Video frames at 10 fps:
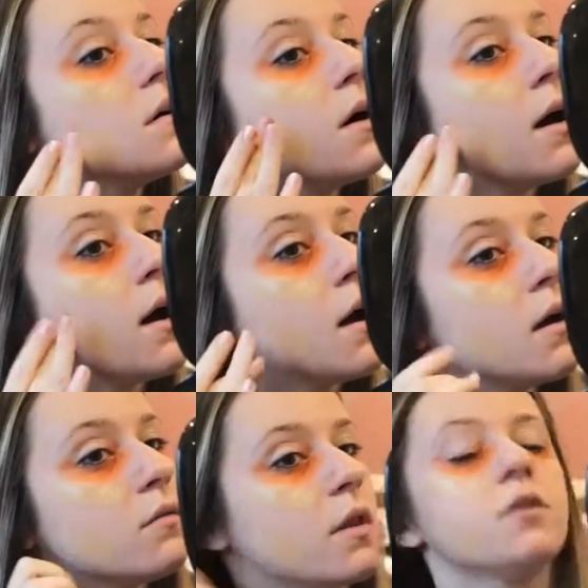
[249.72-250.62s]

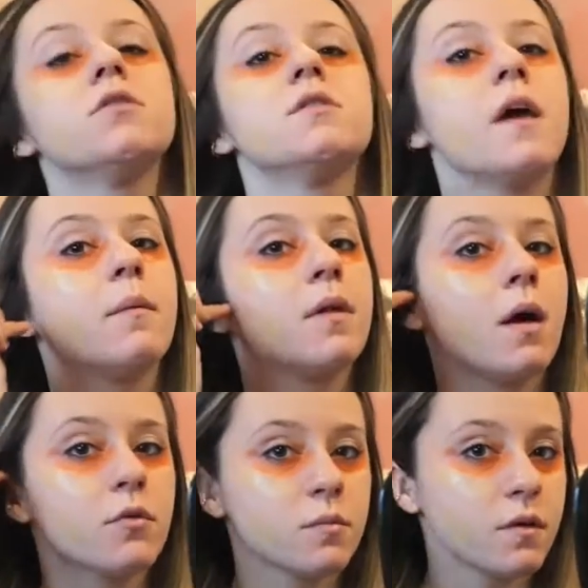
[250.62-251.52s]
well, I just dab it
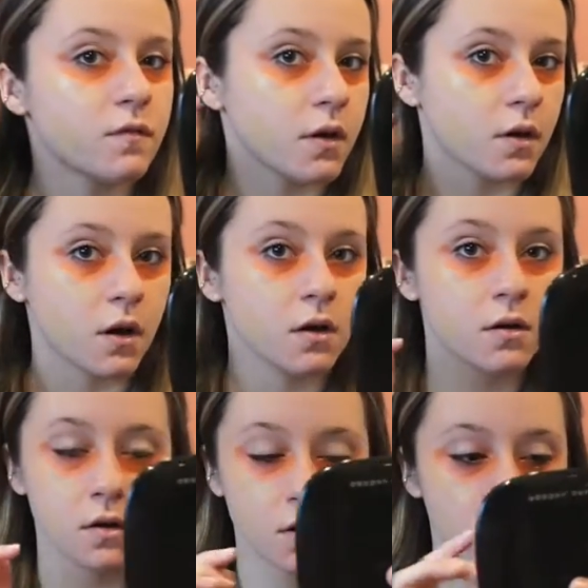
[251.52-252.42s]
on with my finger,
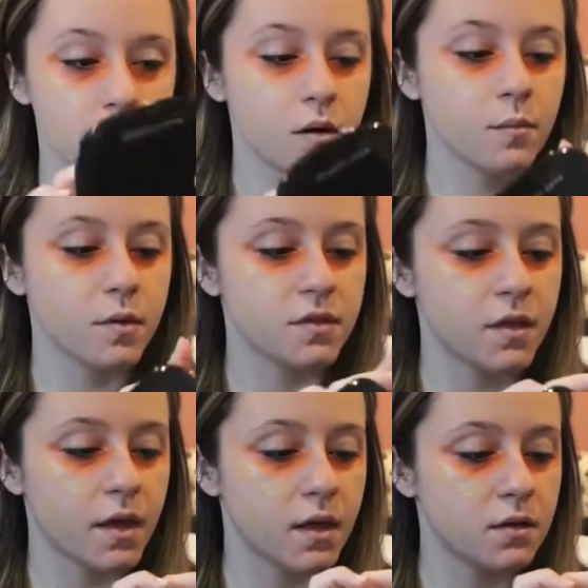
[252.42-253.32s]
but
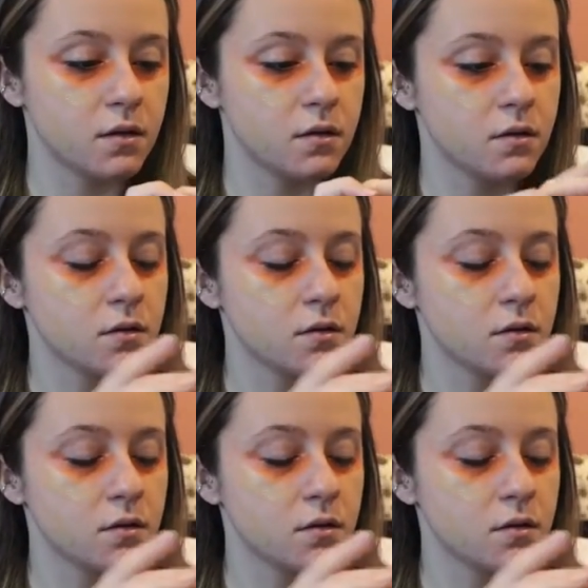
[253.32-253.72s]
then